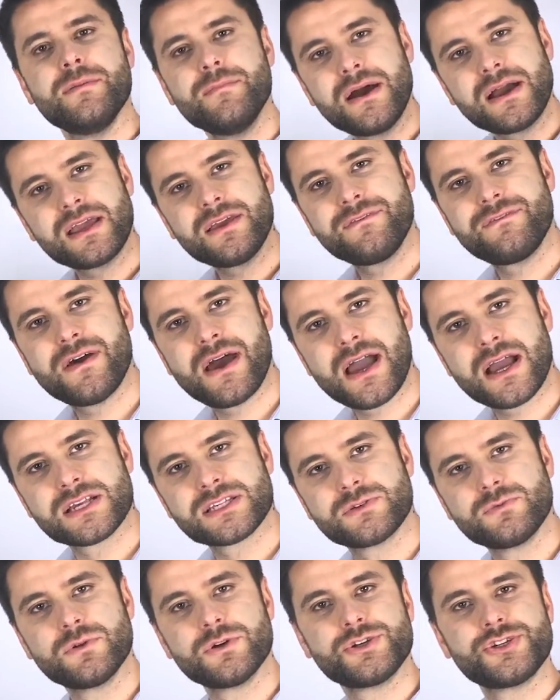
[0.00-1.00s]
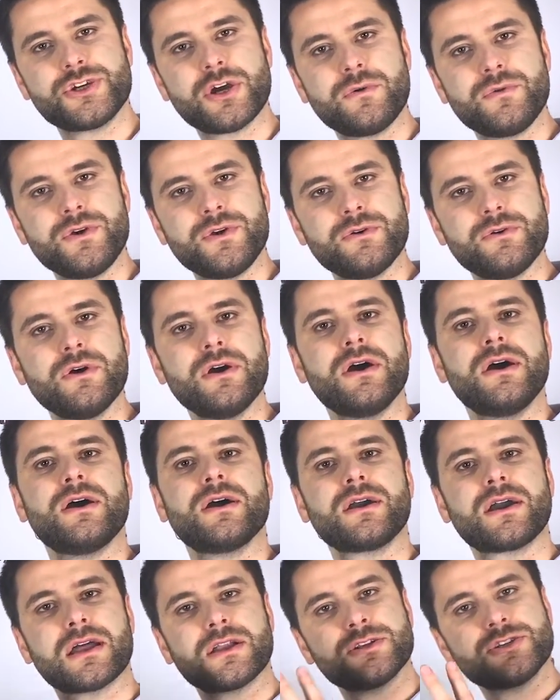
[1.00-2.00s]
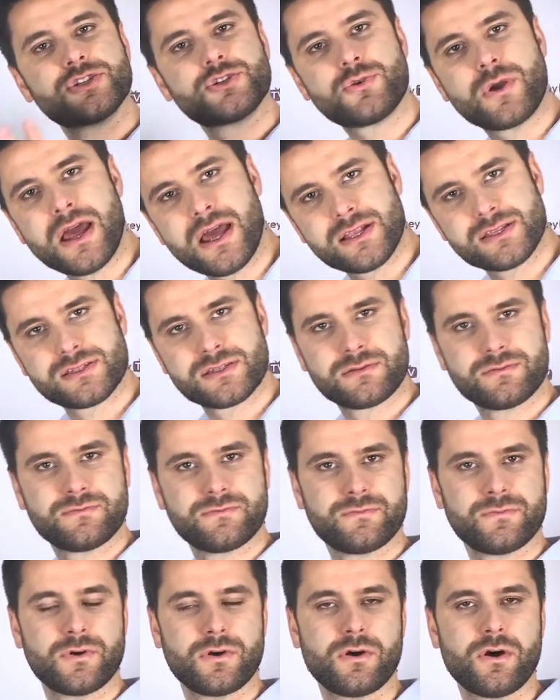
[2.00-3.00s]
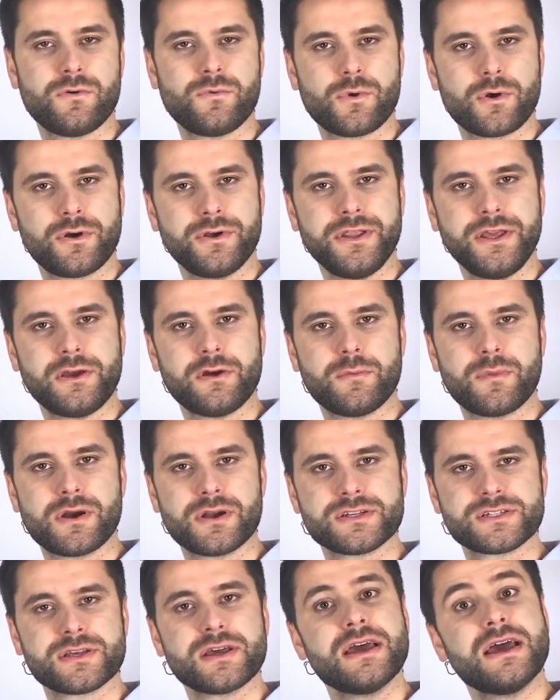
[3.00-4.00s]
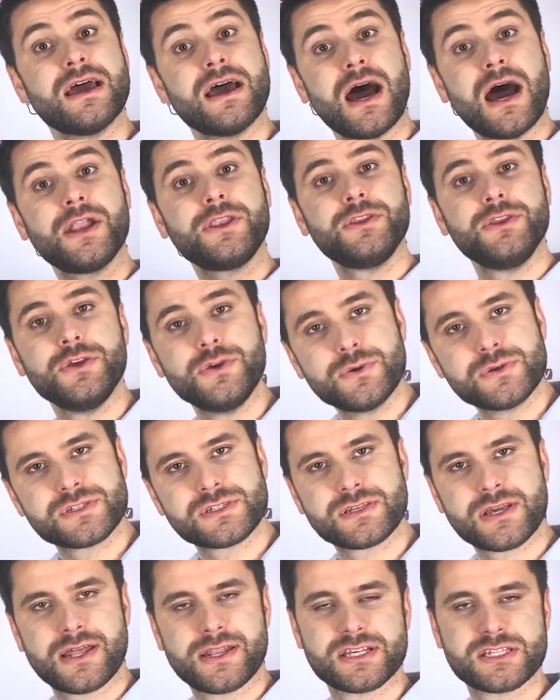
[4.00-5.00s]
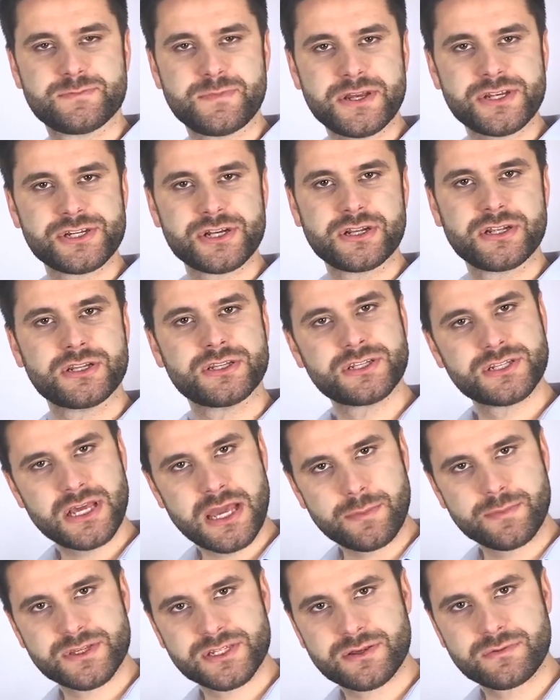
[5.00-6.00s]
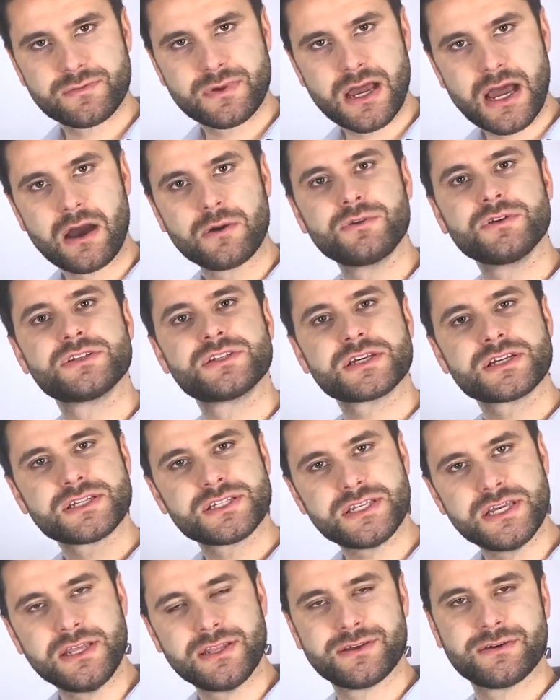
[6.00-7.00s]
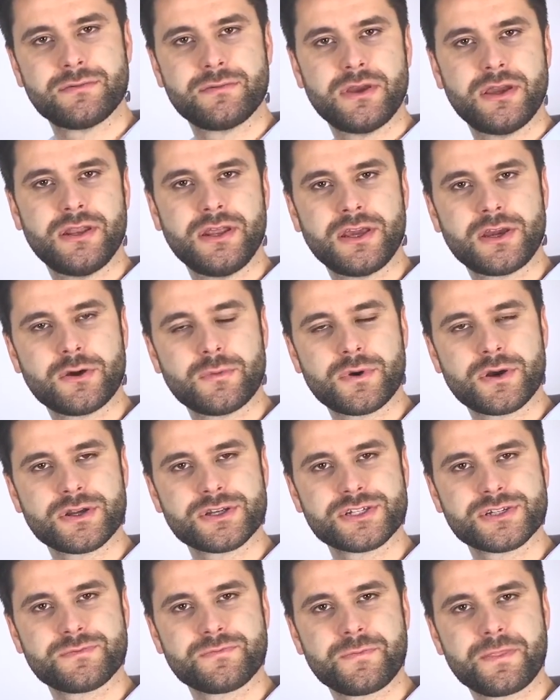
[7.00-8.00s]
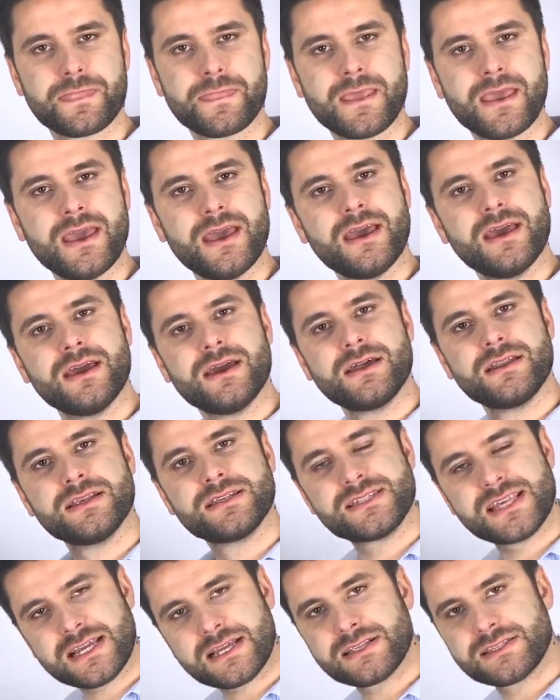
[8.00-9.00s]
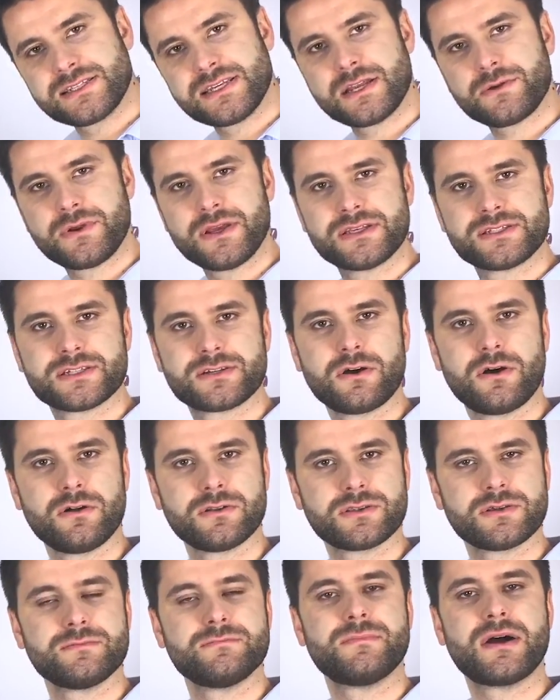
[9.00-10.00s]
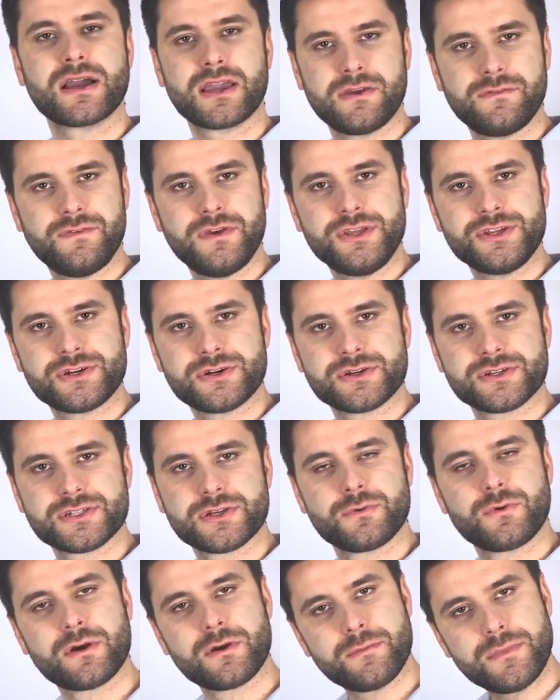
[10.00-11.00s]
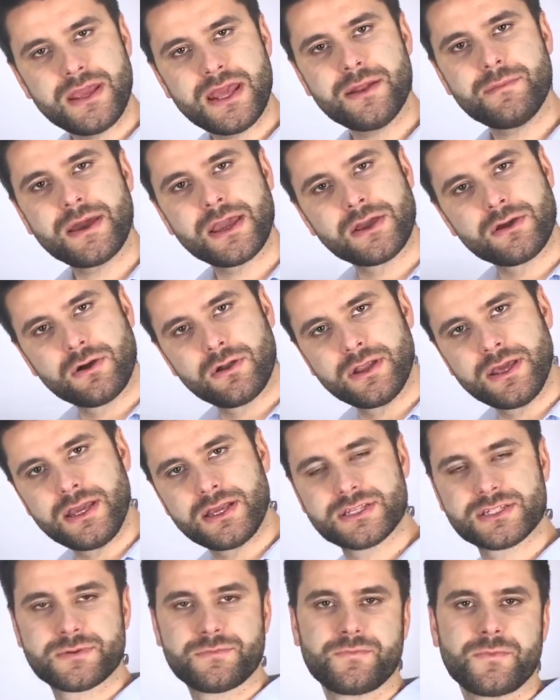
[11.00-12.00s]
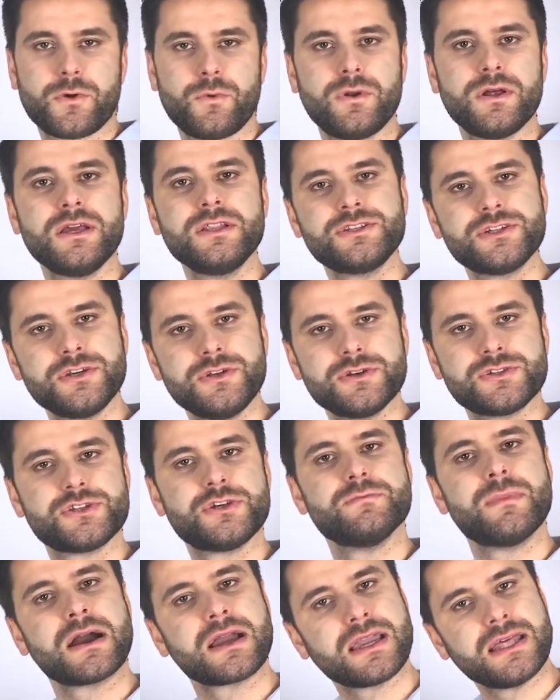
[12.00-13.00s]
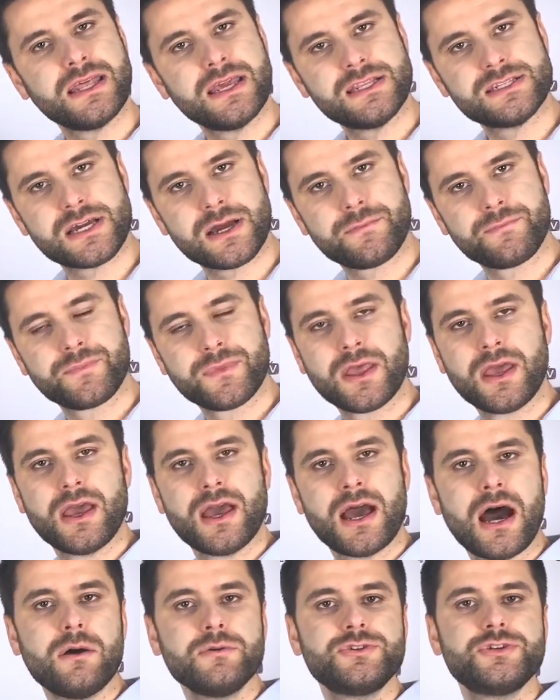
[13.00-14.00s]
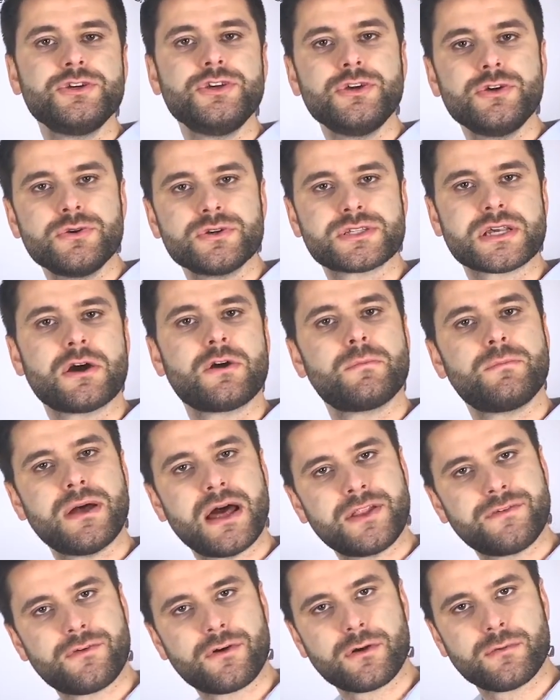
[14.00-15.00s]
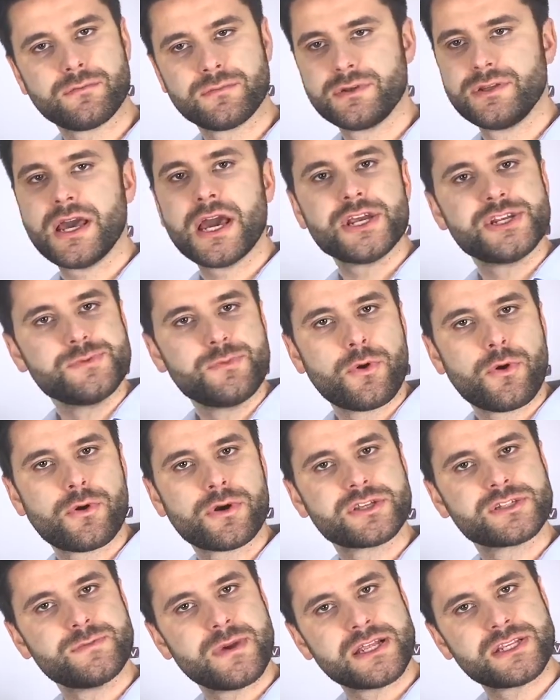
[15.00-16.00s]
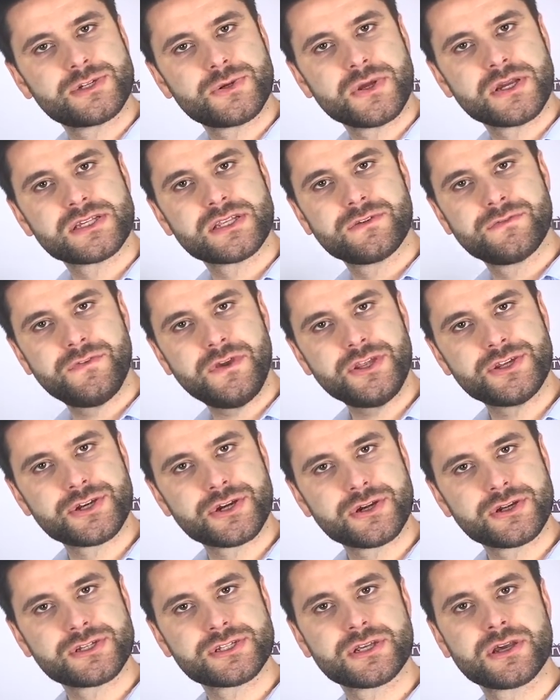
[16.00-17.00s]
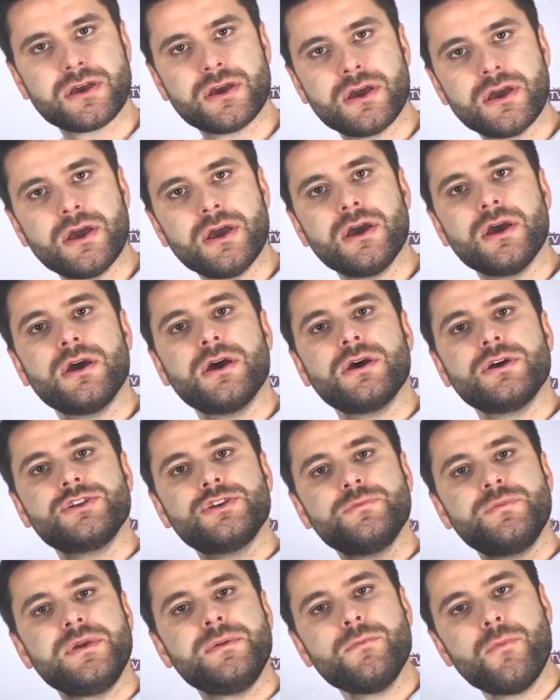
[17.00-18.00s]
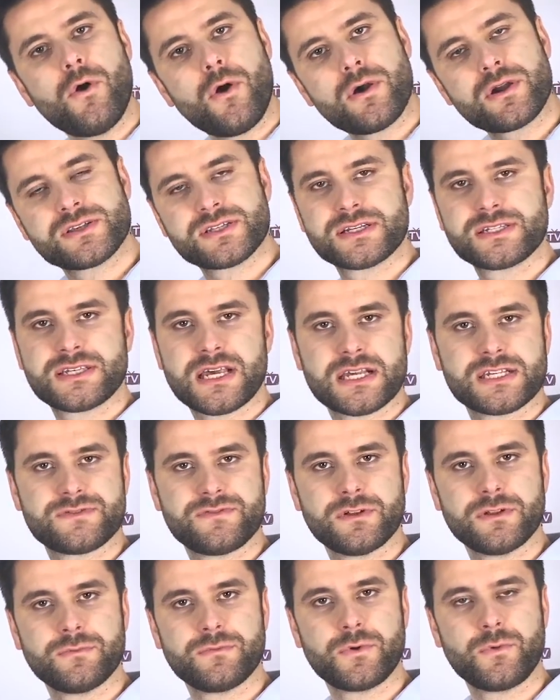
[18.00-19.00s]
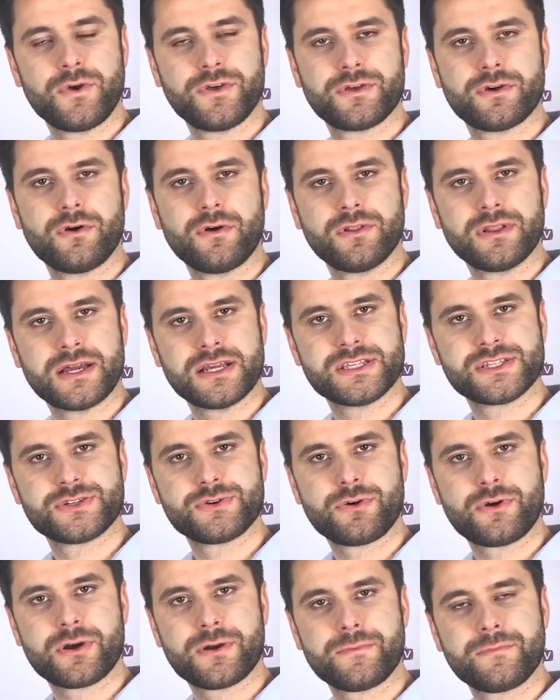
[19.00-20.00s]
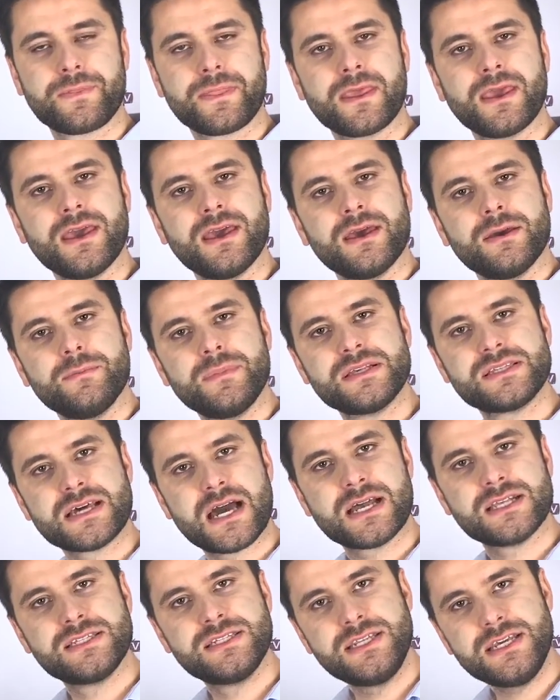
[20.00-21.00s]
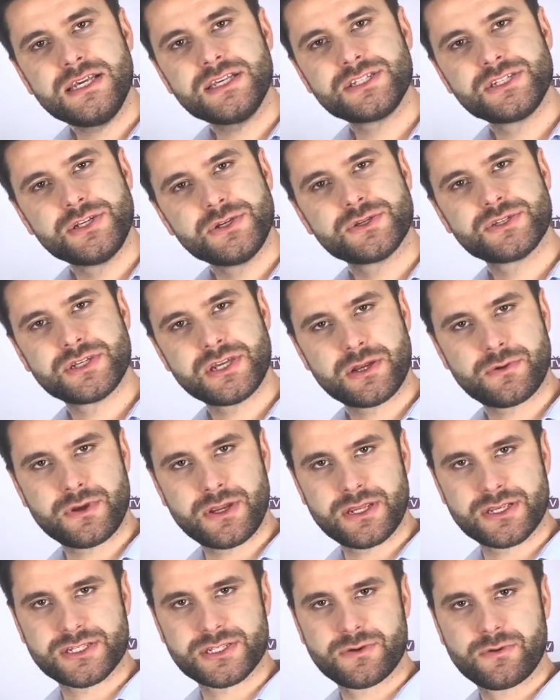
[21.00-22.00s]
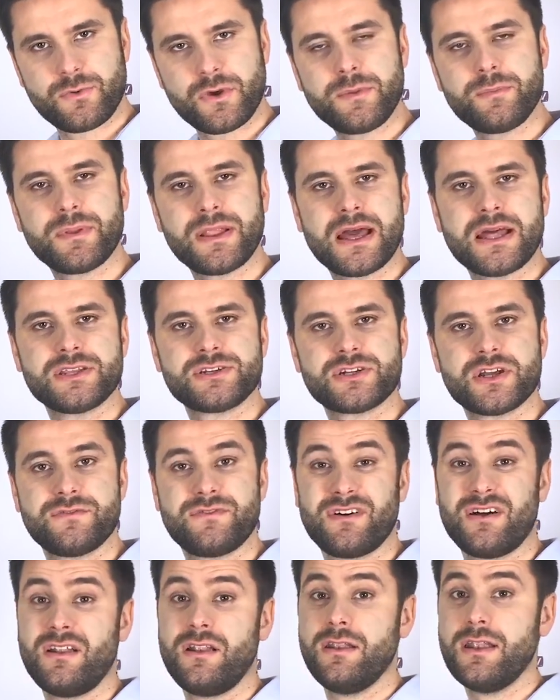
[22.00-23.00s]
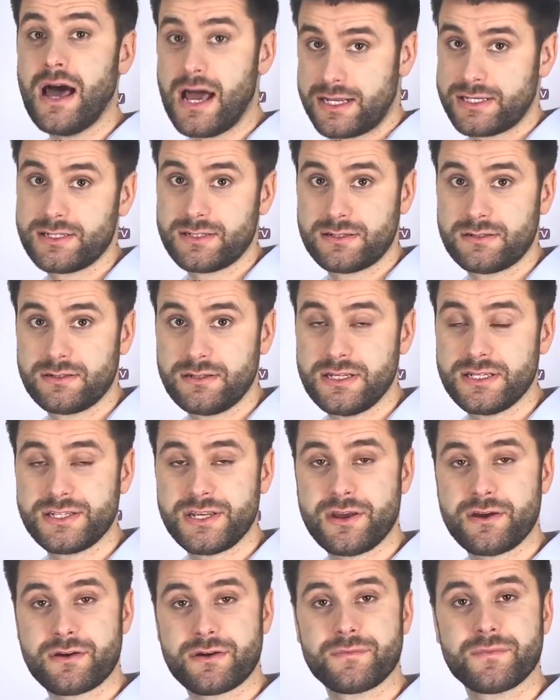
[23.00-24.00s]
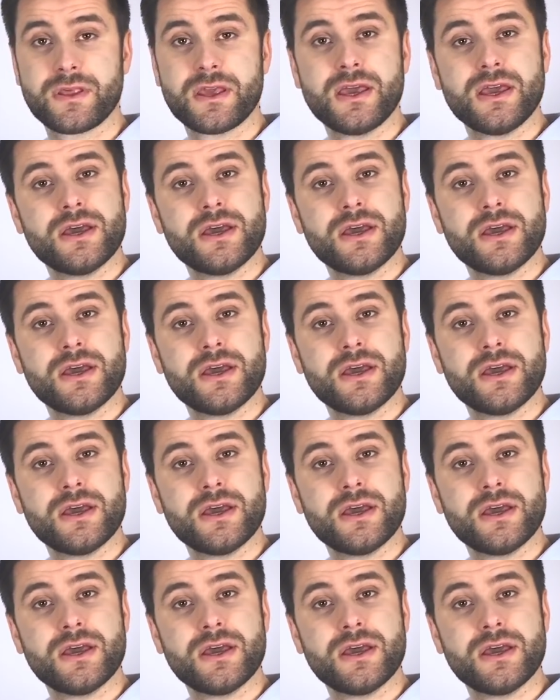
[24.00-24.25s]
In Monkey Facts, we'll show you current trends of world e-commerce, hot news, and especially tips how to succeed in e-commerce. The second series is called Monkey Features, where me and my colleagues will introduce you MonkeyData, how to use our platform, dashboards, metrics, and features to be more successful with your online store. Besides these two series, we plan to travel a lot this year.